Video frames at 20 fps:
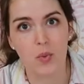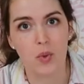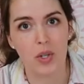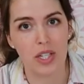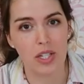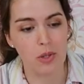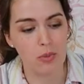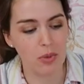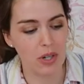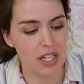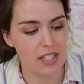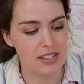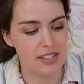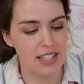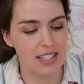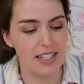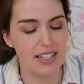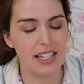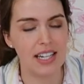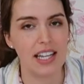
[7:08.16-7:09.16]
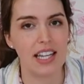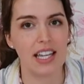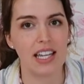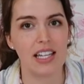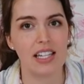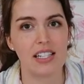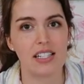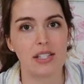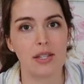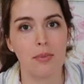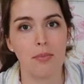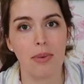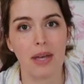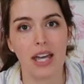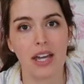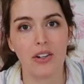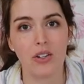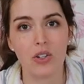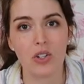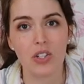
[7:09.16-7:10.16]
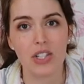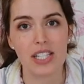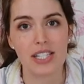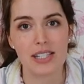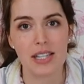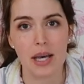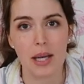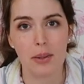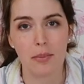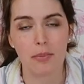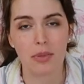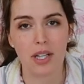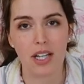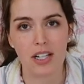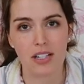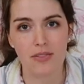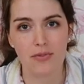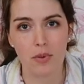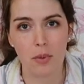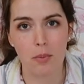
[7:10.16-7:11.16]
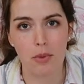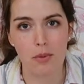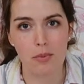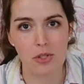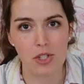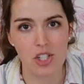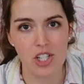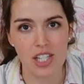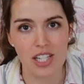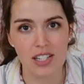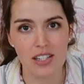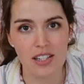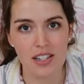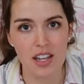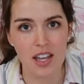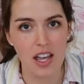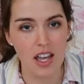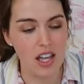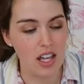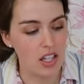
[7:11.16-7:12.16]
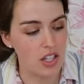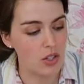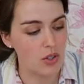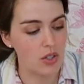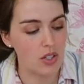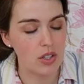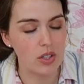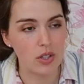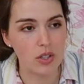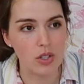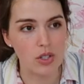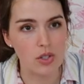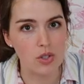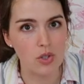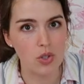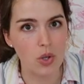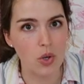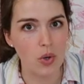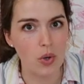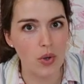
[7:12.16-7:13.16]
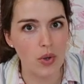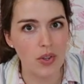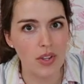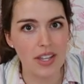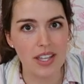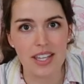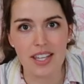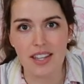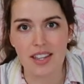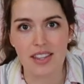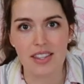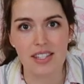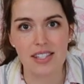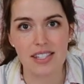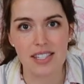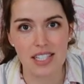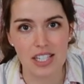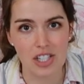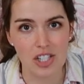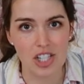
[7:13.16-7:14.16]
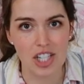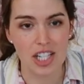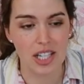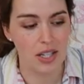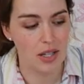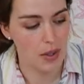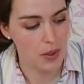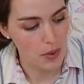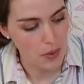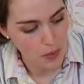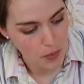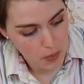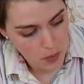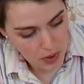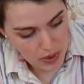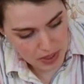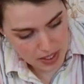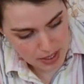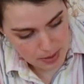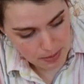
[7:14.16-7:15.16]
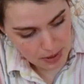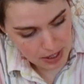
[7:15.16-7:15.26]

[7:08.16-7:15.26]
when you press it and the pedal is unplugged from the machine, you can control the stitching with this